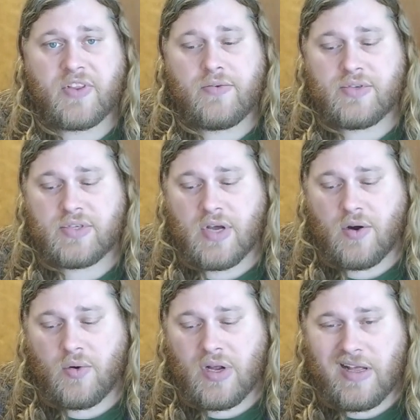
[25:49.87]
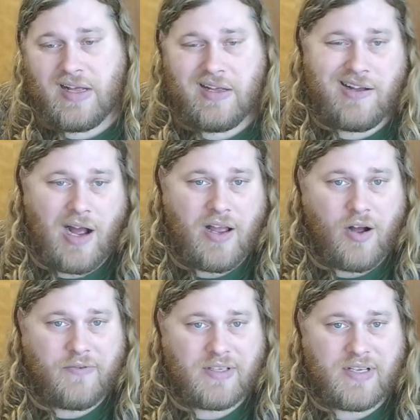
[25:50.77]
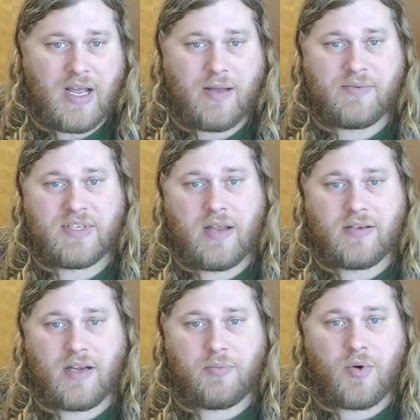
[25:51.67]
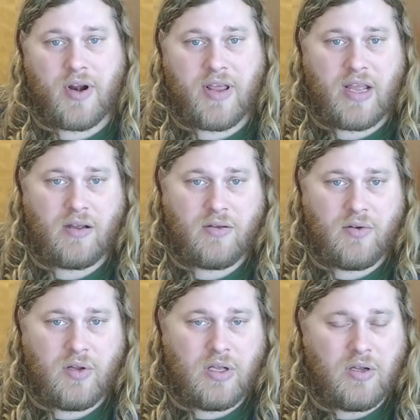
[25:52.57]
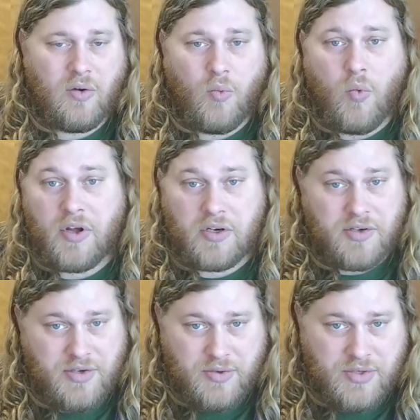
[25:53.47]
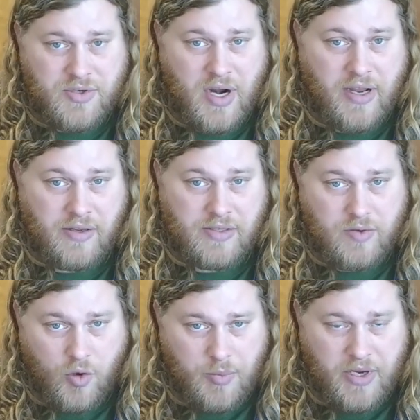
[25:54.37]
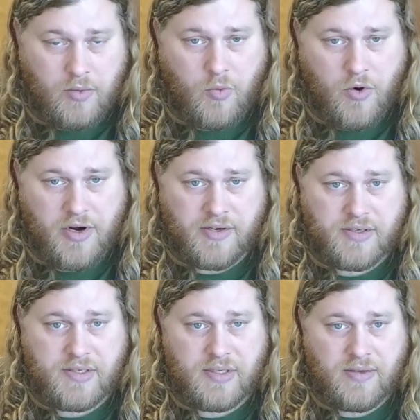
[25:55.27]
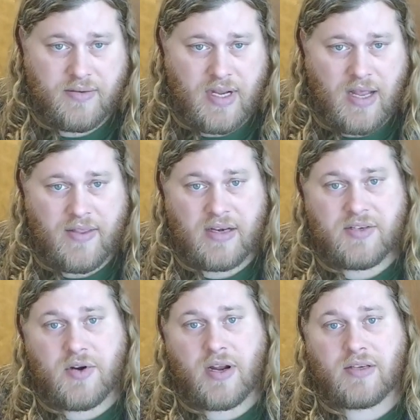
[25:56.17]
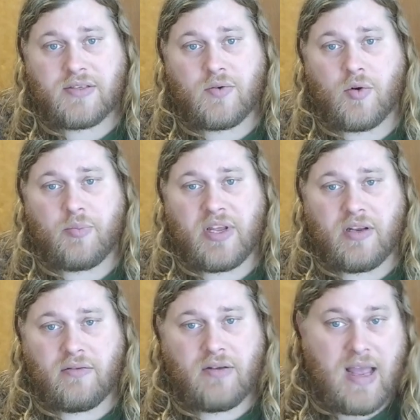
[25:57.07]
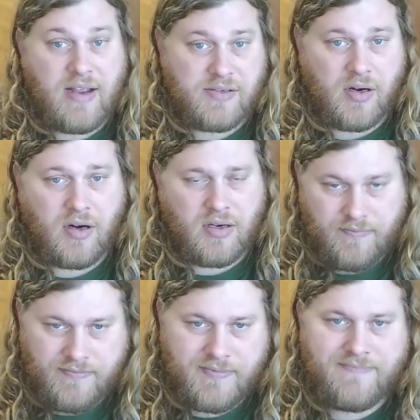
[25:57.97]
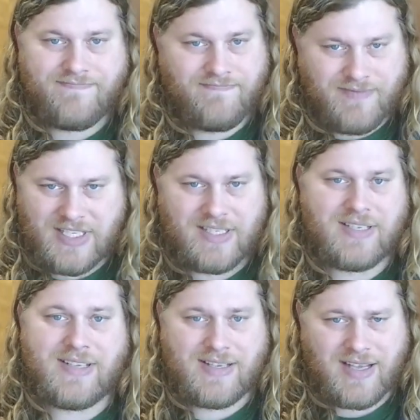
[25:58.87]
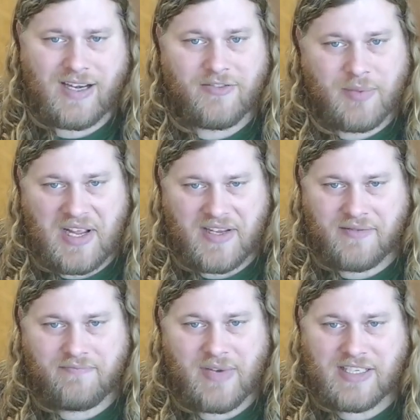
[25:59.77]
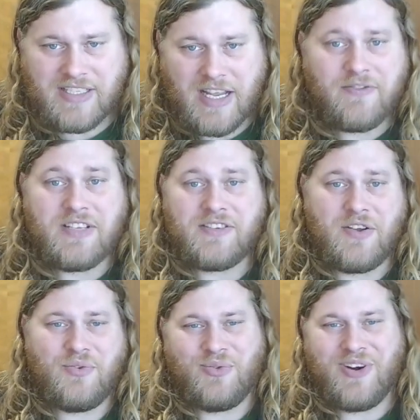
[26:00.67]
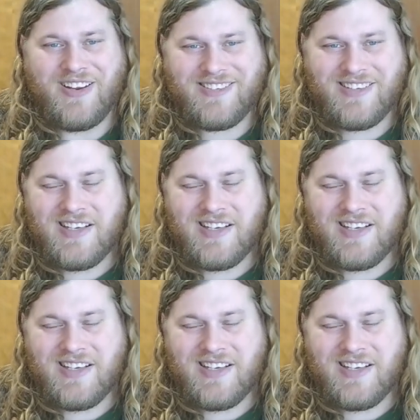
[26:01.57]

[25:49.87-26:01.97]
So I oftentimes end up running 1 or 2 Striking Scorpion warriors and then a Striking Scorpion exarch, just because that's kind of my safety zone, right?